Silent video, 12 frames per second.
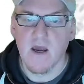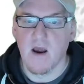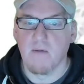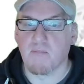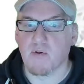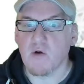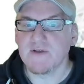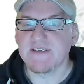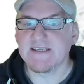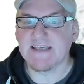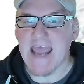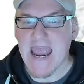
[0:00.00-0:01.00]

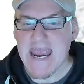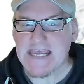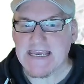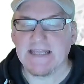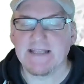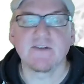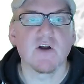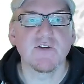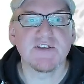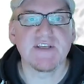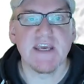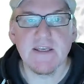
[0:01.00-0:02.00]
process A can
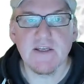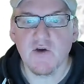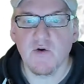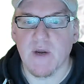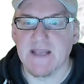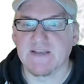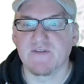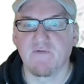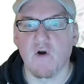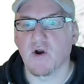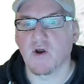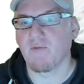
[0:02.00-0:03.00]
continue its
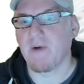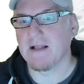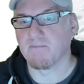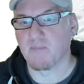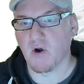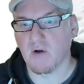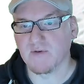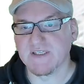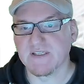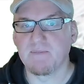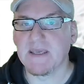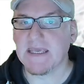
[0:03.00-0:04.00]
work while
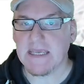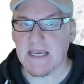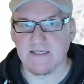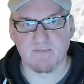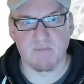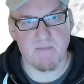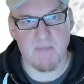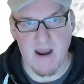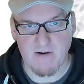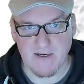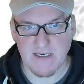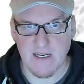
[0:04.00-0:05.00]
process B is
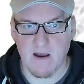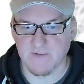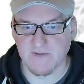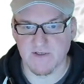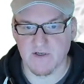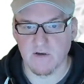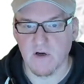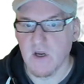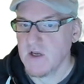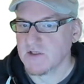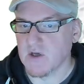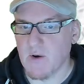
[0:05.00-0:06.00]
preparing the answer.
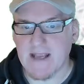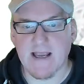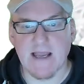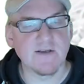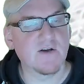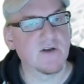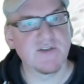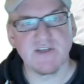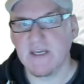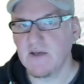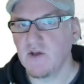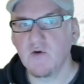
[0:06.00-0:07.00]
So it can
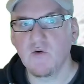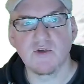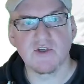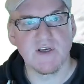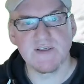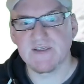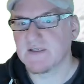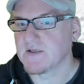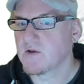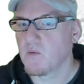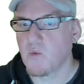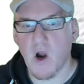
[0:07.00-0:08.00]
continue just
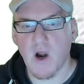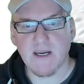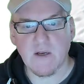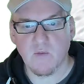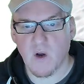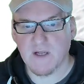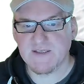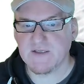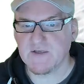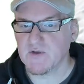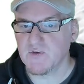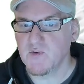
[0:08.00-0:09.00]
the work it wants
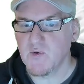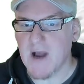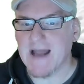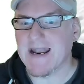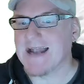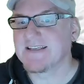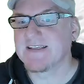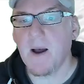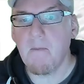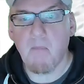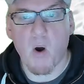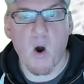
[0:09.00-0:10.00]
to do, and at
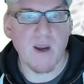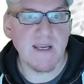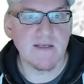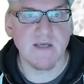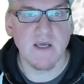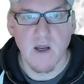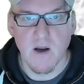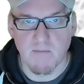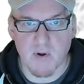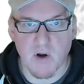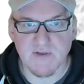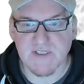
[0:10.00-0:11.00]
some point,
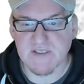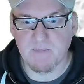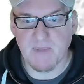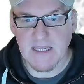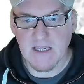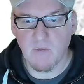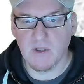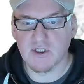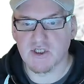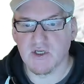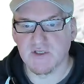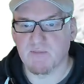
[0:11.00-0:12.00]
process B will
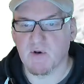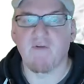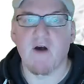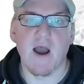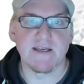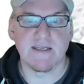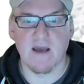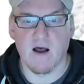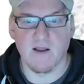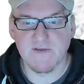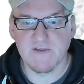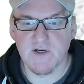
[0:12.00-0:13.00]
just provide the
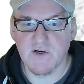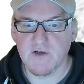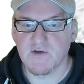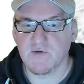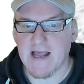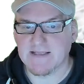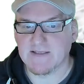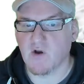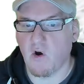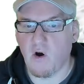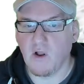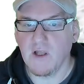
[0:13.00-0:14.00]
answer to that
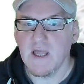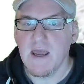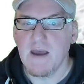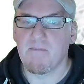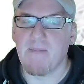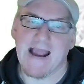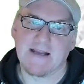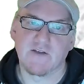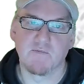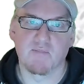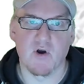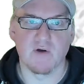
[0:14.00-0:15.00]
call back
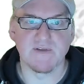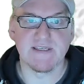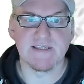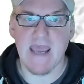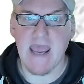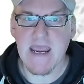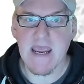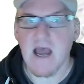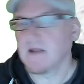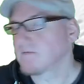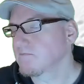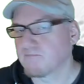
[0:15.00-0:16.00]
to process A,
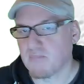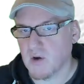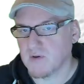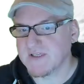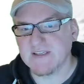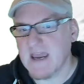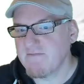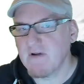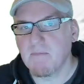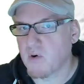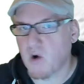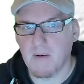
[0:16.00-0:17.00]
and process A
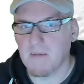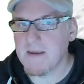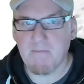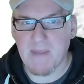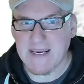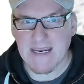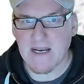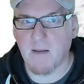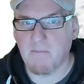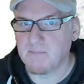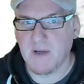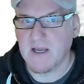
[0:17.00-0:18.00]
will probably pick it
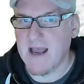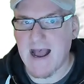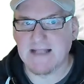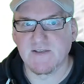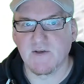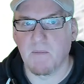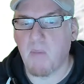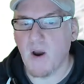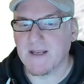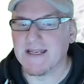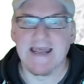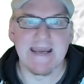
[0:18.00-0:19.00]
up at some
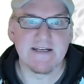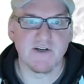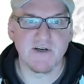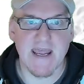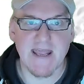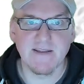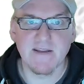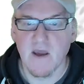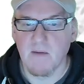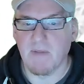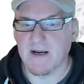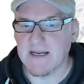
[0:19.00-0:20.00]
point later then,
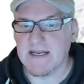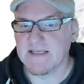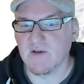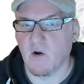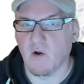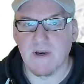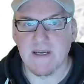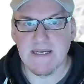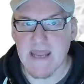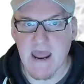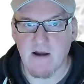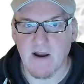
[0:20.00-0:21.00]
but it is already
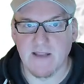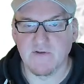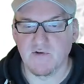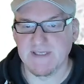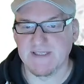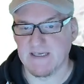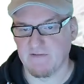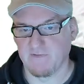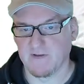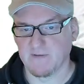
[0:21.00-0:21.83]
there and received.